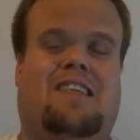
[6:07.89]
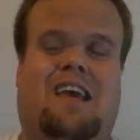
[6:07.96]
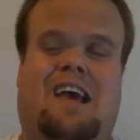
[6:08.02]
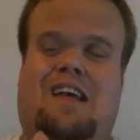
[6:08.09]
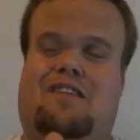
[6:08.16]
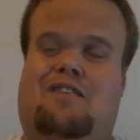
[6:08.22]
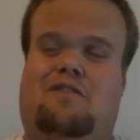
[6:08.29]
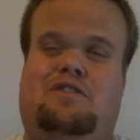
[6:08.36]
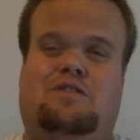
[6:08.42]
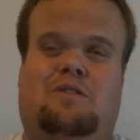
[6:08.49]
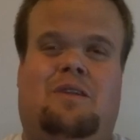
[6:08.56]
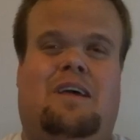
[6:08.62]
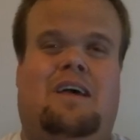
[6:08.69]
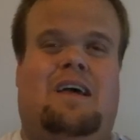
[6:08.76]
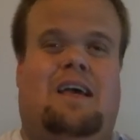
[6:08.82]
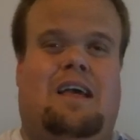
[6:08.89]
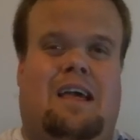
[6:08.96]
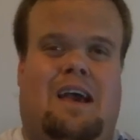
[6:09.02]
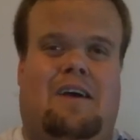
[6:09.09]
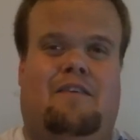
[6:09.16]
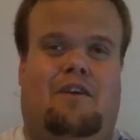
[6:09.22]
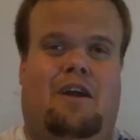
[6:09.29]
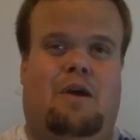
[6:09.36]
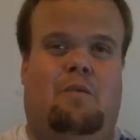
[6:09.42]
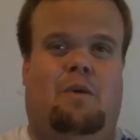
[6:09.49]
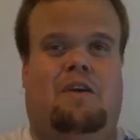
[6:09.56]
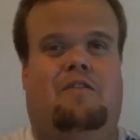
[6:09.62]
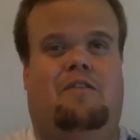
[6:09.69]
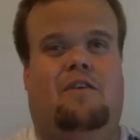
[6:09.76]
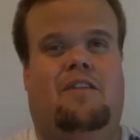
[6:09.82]
As usual, have a great
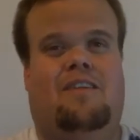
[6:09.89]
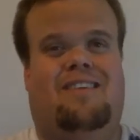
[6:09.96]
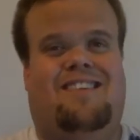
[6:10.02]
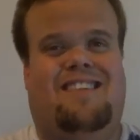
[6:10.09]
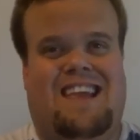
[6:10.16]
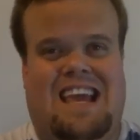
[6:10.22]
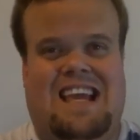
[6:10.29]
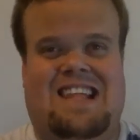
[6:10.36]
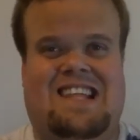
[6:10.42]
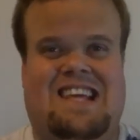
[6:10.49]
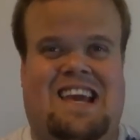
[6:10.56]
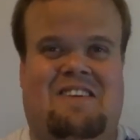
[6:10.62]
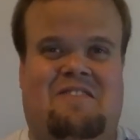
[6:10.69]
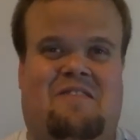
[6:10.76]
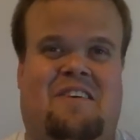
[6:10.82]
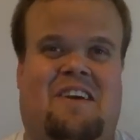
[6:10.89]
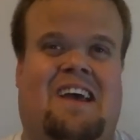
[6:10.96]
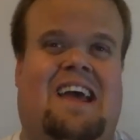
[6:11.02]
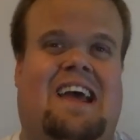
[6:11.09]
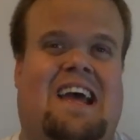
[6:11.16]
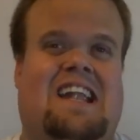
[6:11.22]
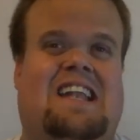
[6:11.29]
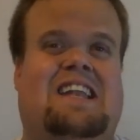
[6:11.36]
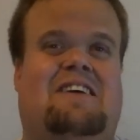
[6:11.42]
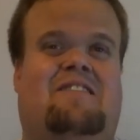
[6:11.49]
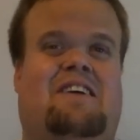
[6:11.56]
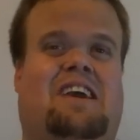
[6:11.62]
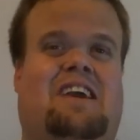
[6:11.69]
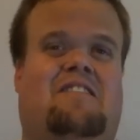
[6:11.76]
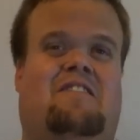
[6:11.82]
week further, stay safe, and
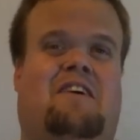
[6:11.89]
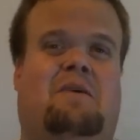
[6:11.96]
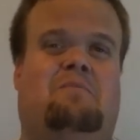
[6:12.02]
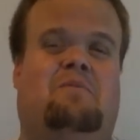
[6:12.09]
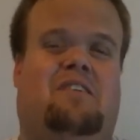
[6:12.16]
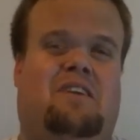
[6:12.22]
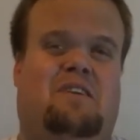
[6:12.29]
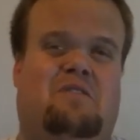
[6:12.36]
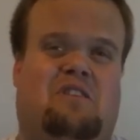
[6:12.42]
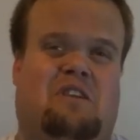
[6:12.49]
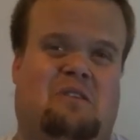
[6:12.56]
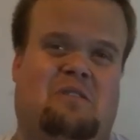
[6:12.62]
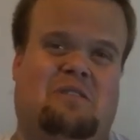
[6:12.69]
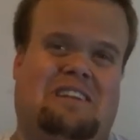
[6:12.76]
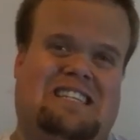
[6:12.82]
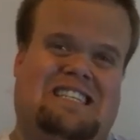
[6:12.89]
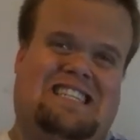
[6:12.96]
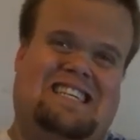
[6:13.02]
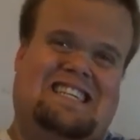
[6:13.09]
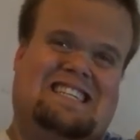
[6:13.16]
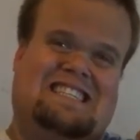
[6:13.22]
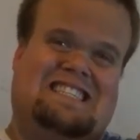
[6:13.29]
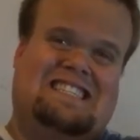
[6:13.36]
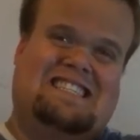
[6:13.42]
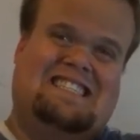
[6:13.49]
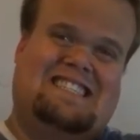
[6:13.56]
never give up. See you soon. Cheers.